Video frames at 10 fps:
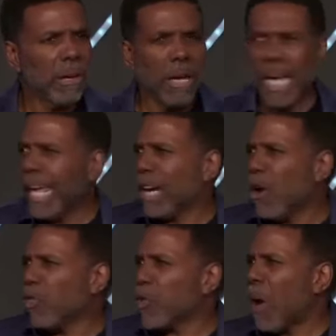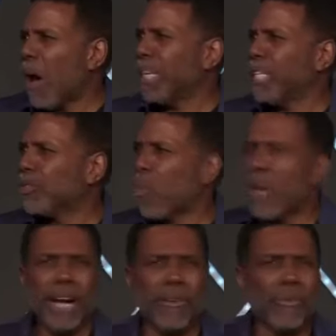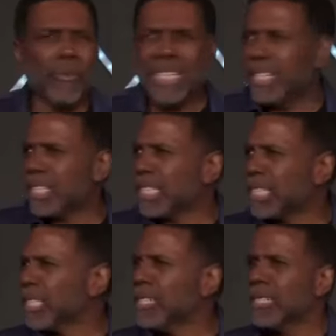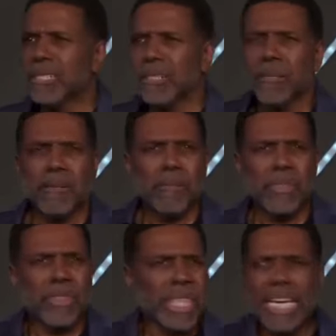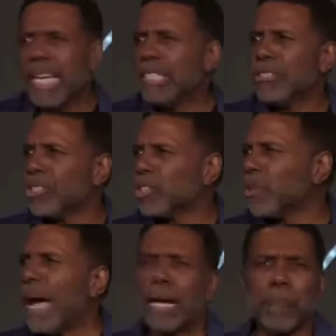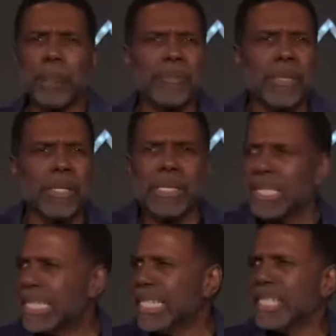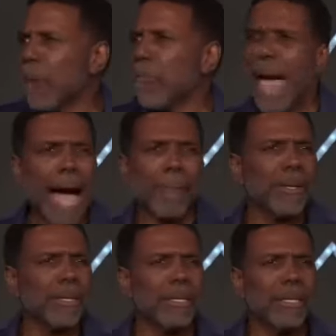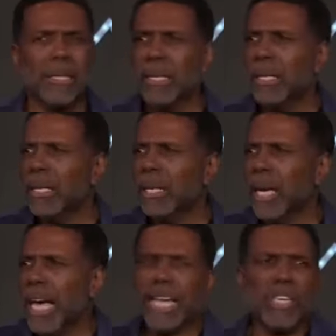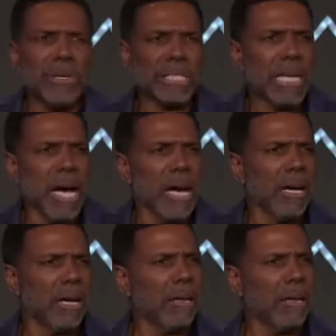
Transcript: And they're going through all these weird religious things to try to see something happen, and you're a son.